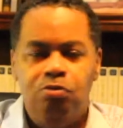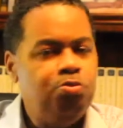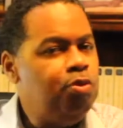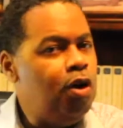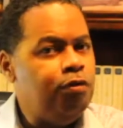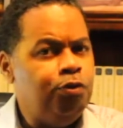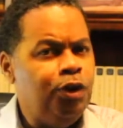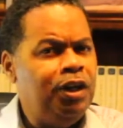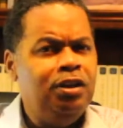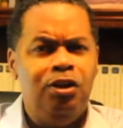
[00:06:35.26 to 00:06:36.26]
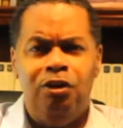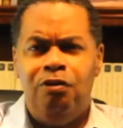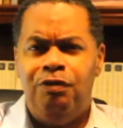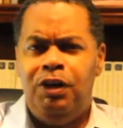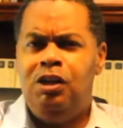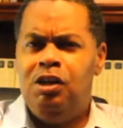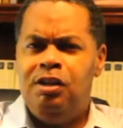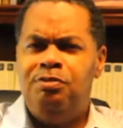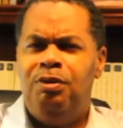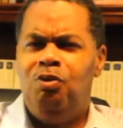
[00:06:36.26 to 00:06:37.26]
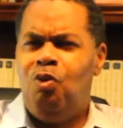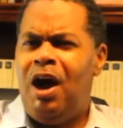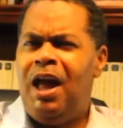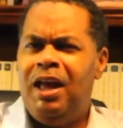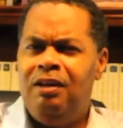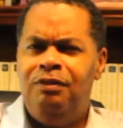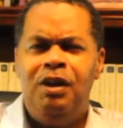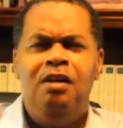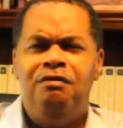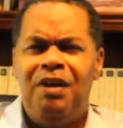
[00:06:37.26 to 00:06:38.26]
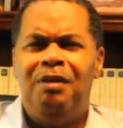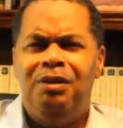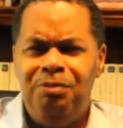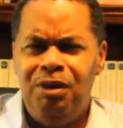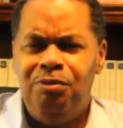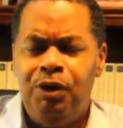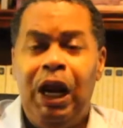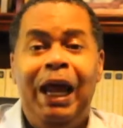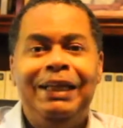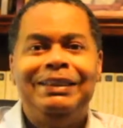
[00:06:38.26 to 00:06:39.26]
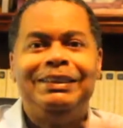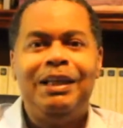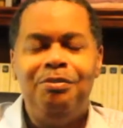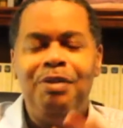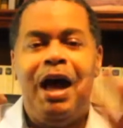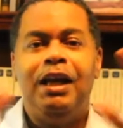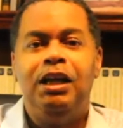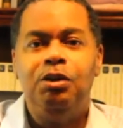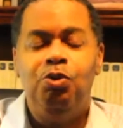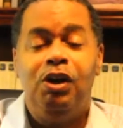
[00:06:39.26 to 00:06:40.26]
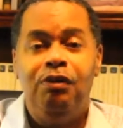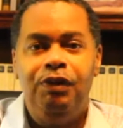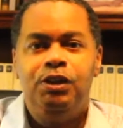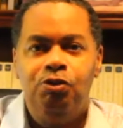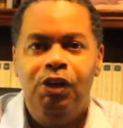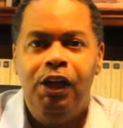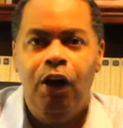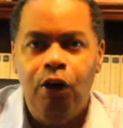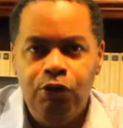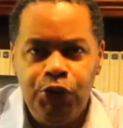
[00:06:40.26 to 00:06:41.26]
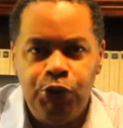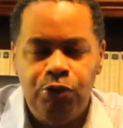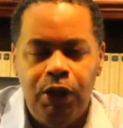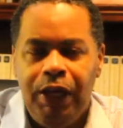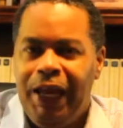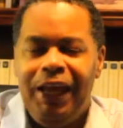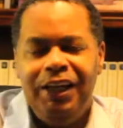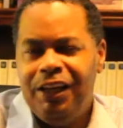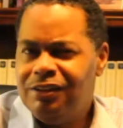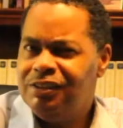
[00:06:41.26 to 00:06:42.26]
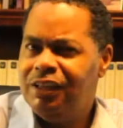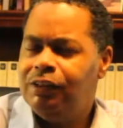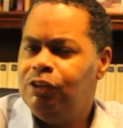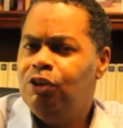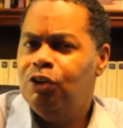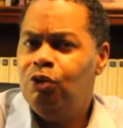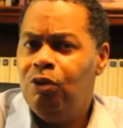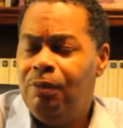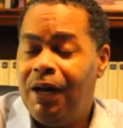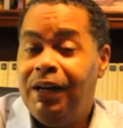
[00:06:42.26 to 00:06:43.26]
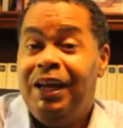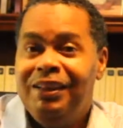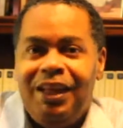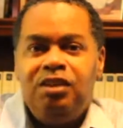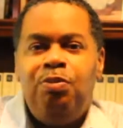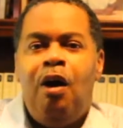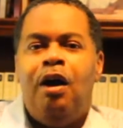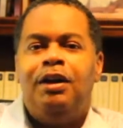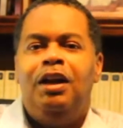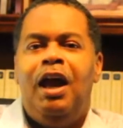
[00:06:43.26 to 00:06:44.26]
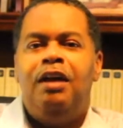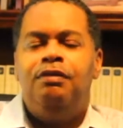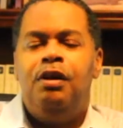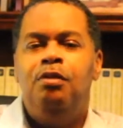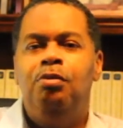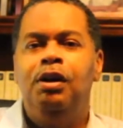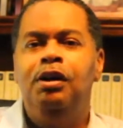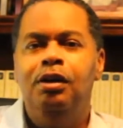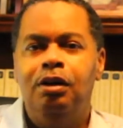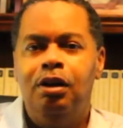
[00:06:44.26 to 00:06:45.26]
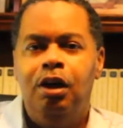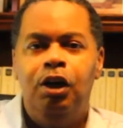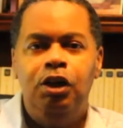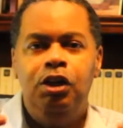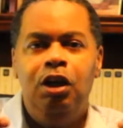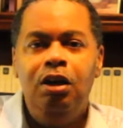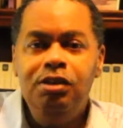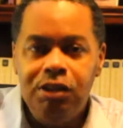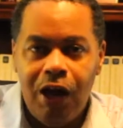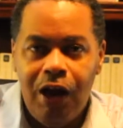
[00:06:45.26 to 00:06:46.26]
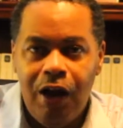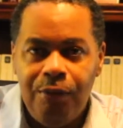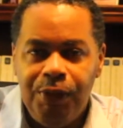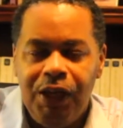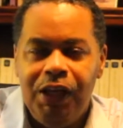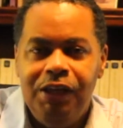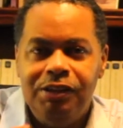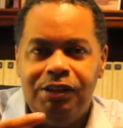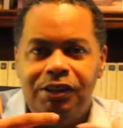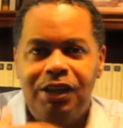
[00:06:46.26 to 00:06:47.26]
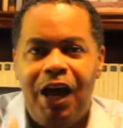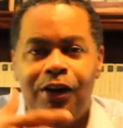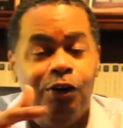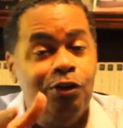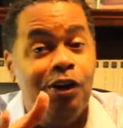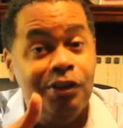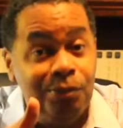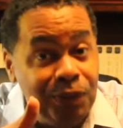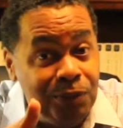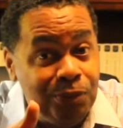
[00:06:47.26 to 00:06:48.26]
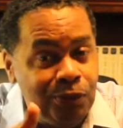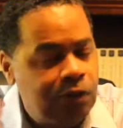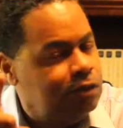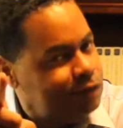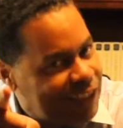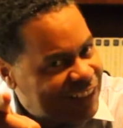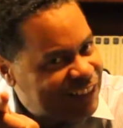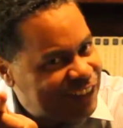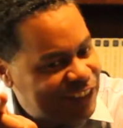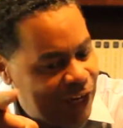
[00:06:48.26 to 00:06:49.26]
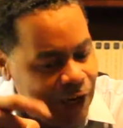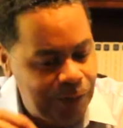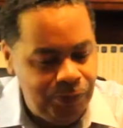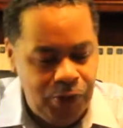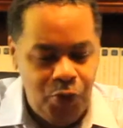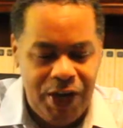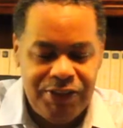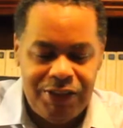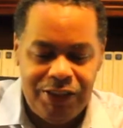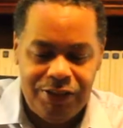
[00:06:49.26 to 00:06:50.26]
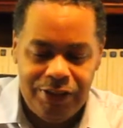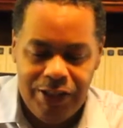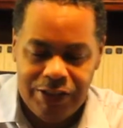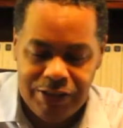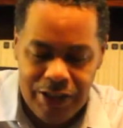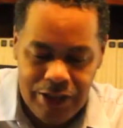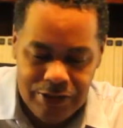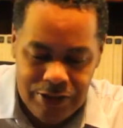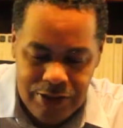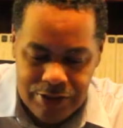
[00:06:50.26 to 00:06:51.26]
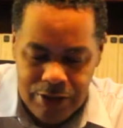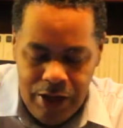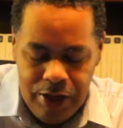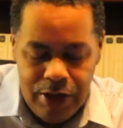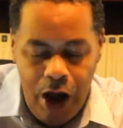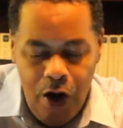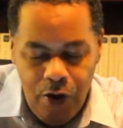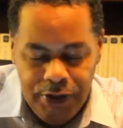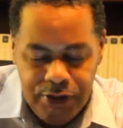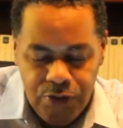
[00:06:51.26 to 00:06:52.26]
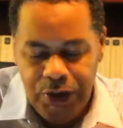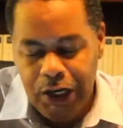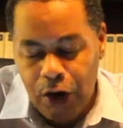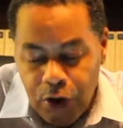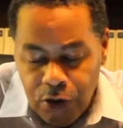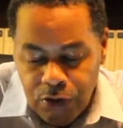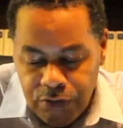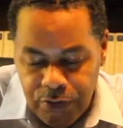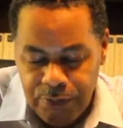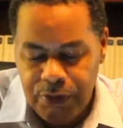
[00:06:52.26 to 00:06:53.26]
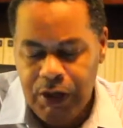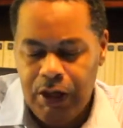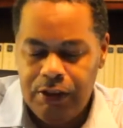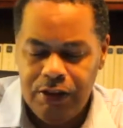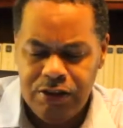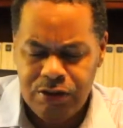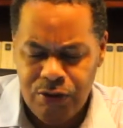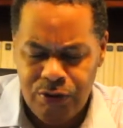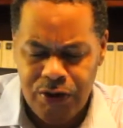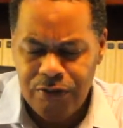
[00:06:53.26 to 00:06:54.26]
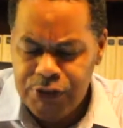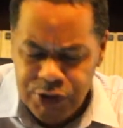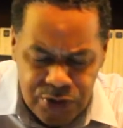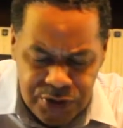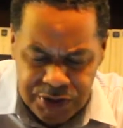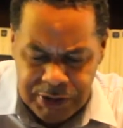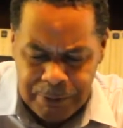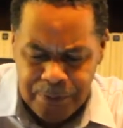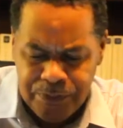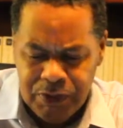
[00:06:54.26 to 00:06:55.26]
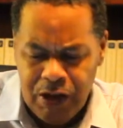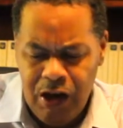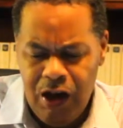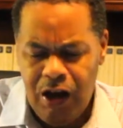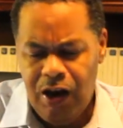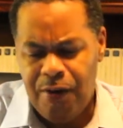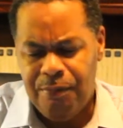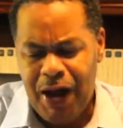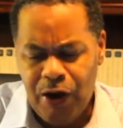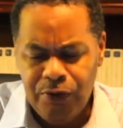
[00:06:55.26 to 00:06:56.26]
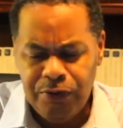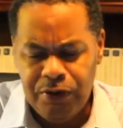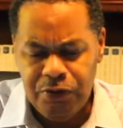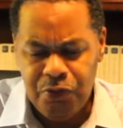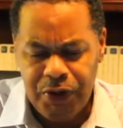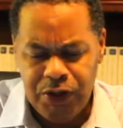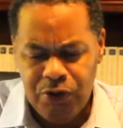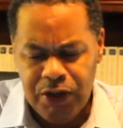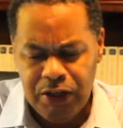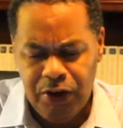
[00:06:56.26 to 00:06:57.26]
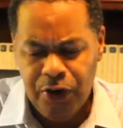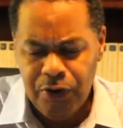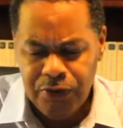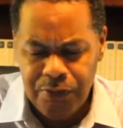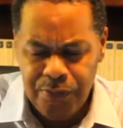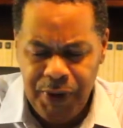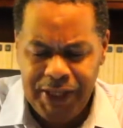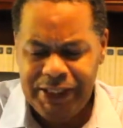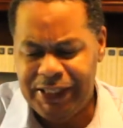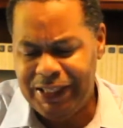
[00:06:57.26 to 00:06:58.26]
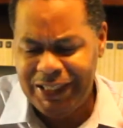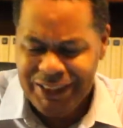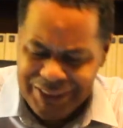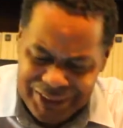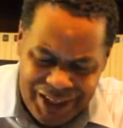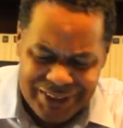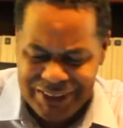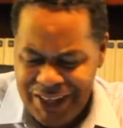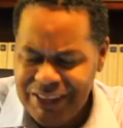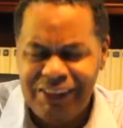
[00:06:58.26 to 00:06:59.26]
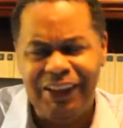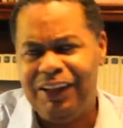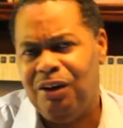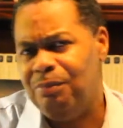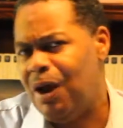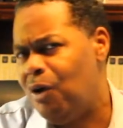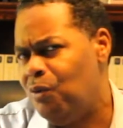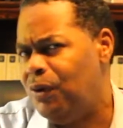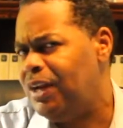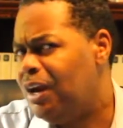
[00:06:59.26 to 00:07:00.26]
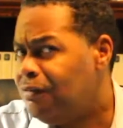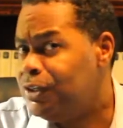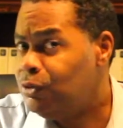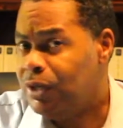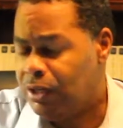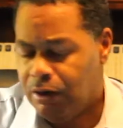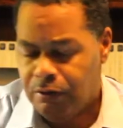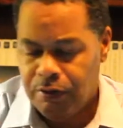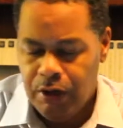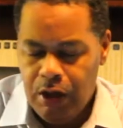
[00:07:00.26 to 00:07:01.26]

boyfriend, girlfriend, husband, wife, family member. Somebody will eventually hurt you. And there's nothing you can do about it. That's part of life. But look, your job is to not hurt other people. That's your job. Watch this. Next thing is this. Not only do we learn from this story of Judas about when you get hurt, but there's another thing about whenever you get hurt,